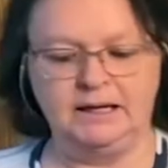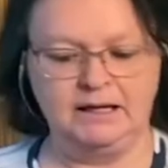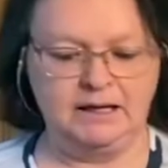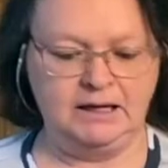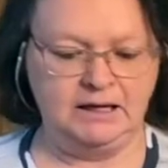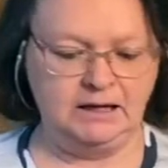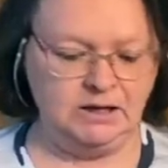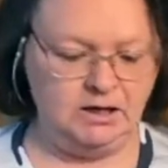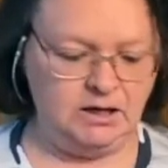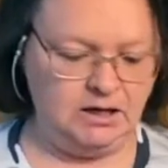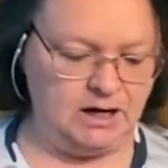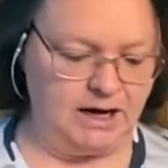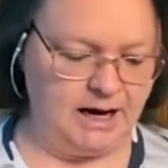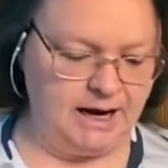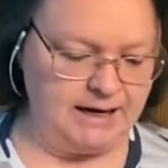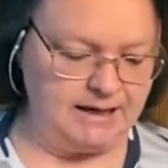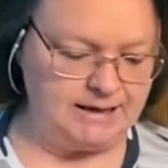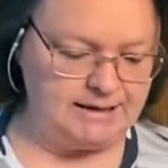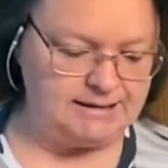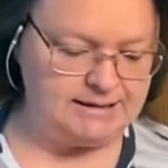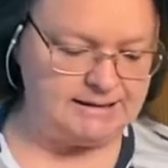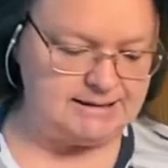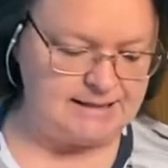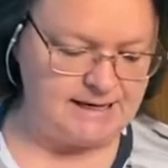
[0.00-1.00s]

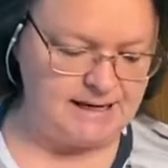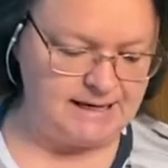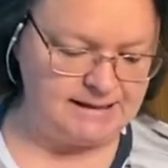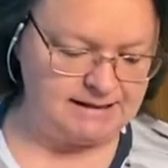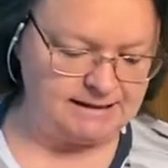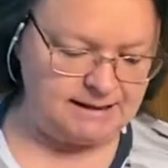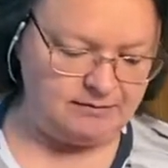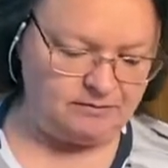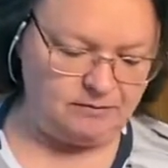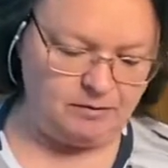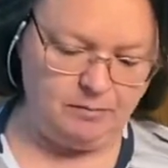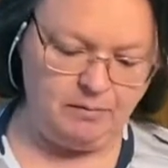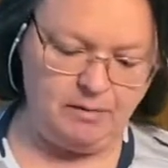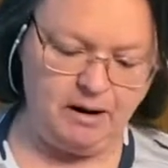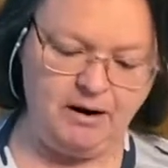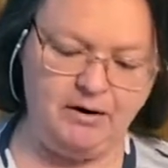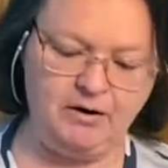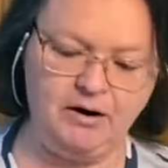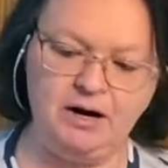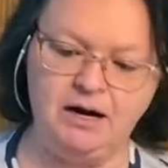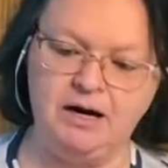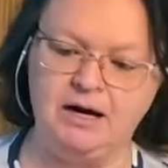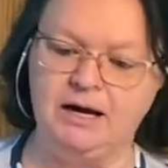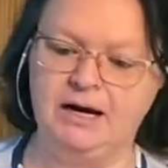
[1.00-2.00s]
United States of
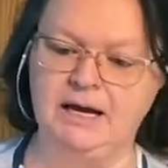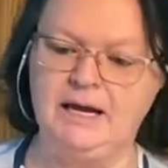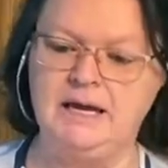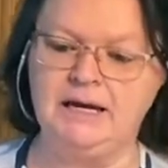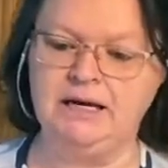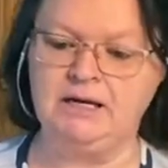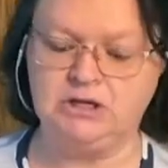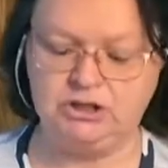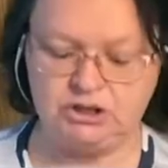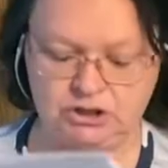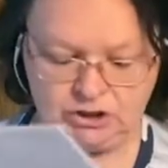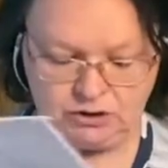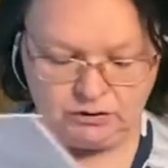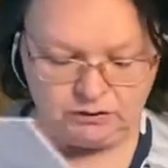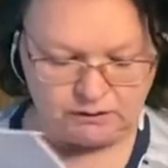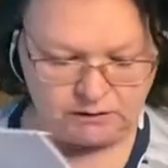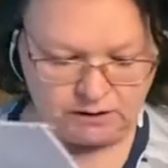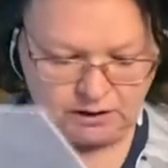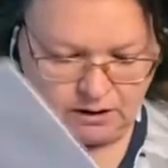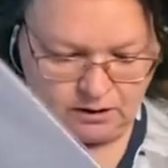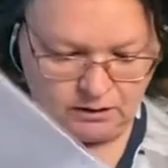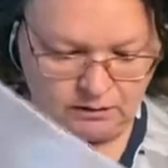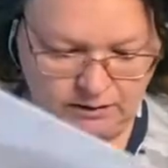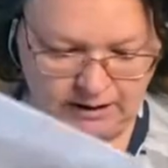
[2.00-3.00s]
America, and it shows,
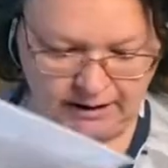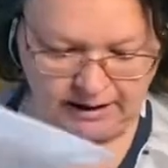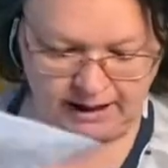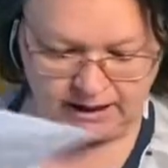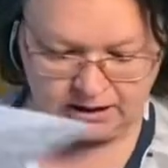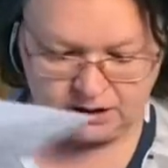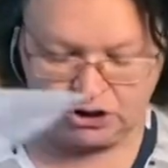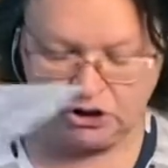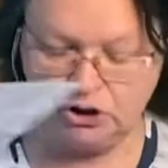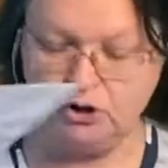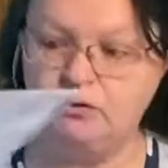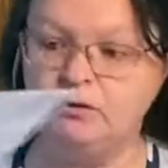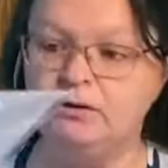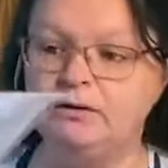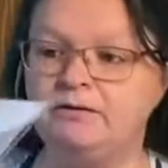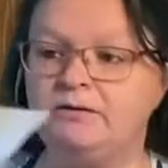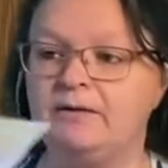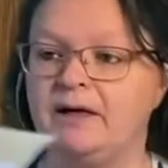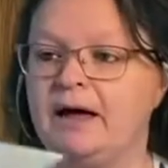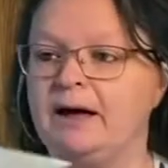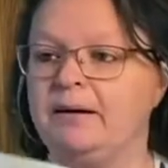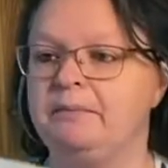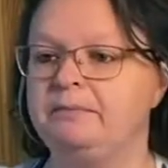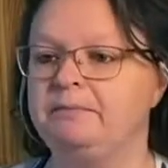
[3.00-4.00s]
oh, I got two of
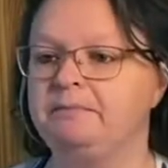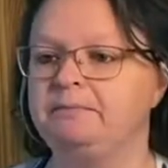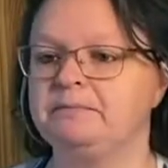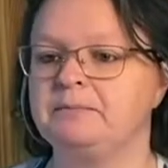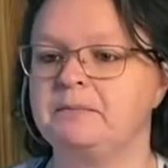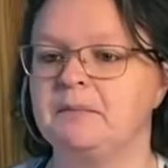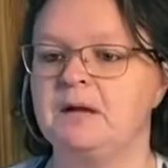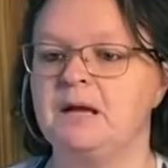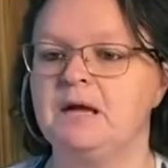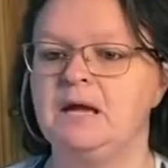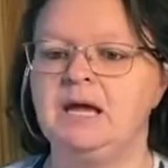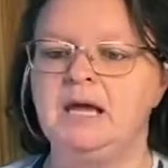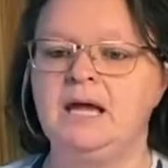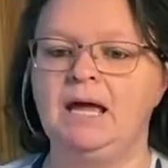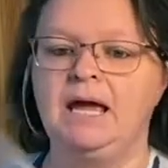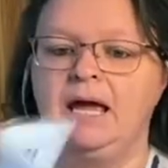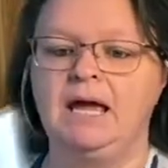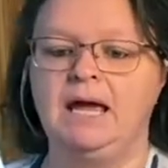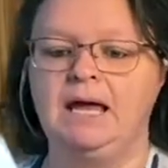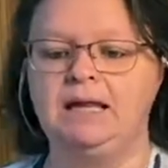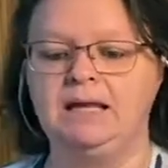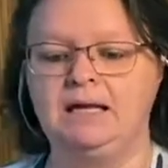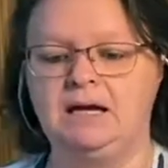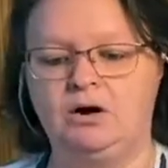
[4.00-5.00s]
them.
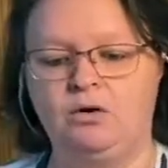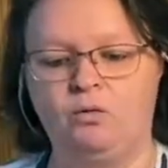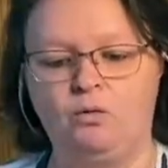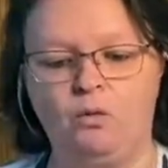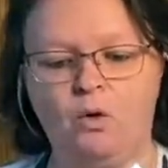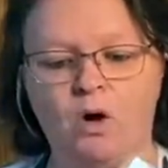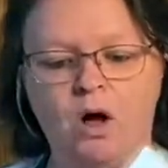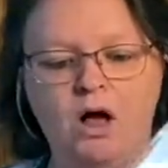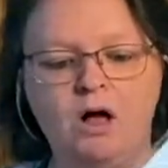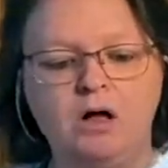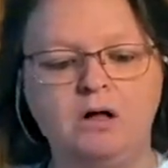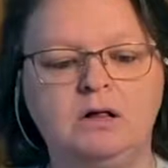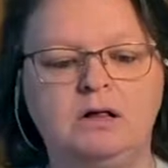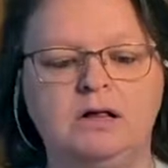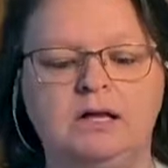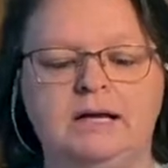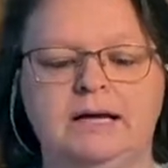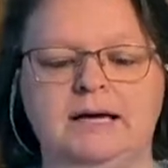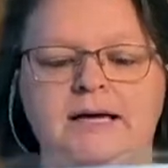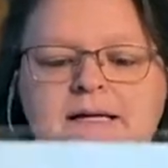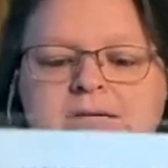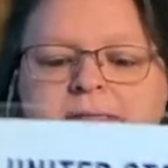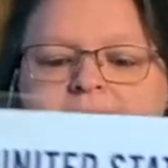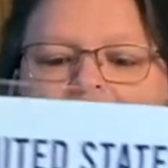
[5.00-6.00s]
And they're wall
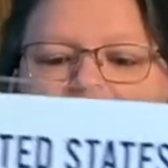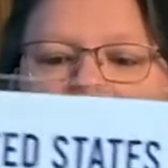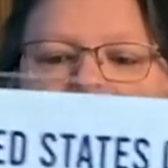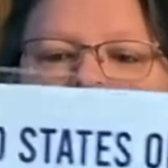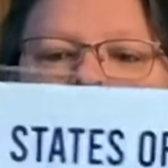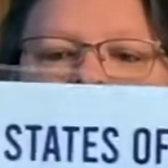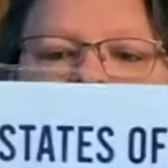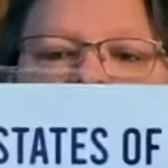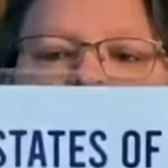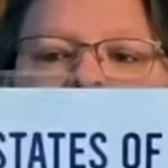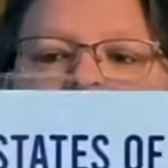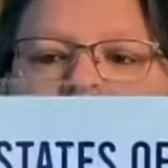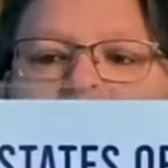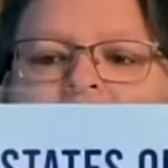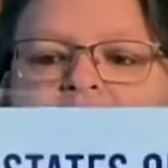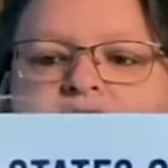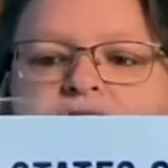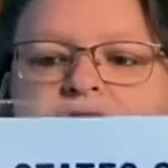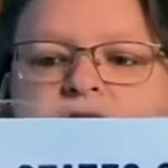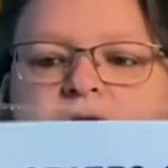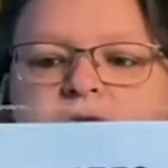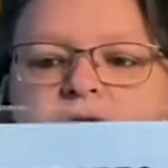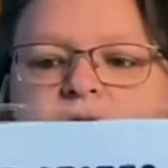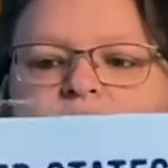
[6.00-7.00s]
clings, it says, and it
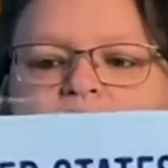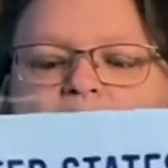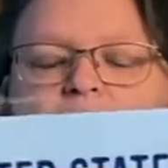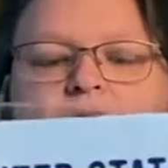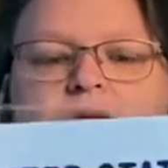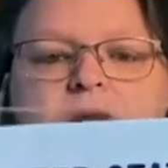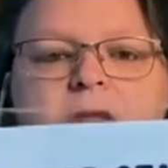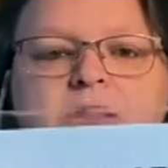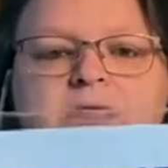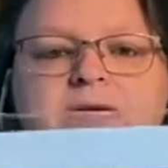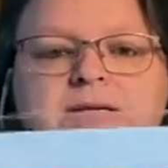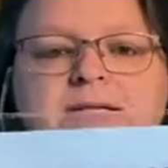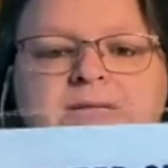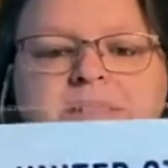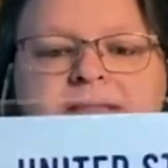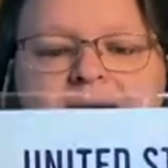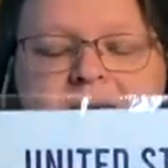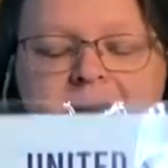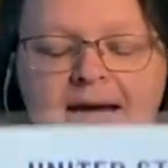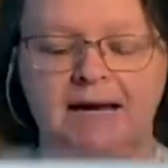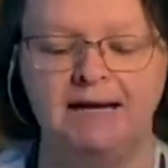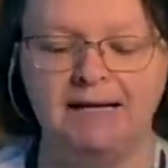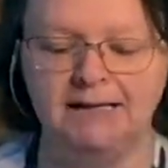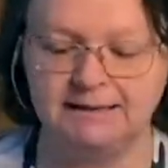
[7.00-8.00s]
shows all the
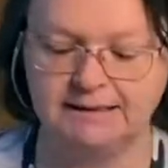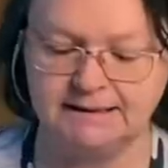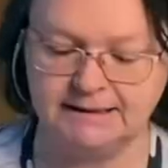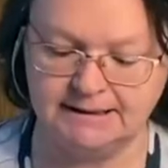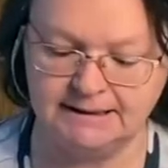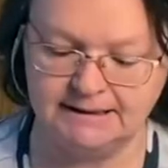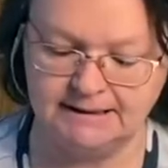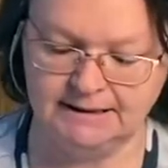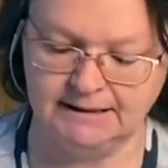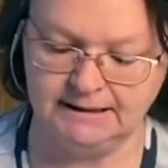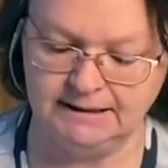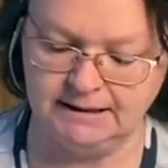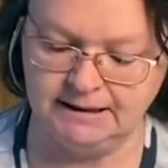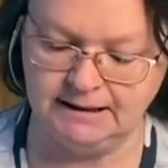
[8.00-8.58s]
states.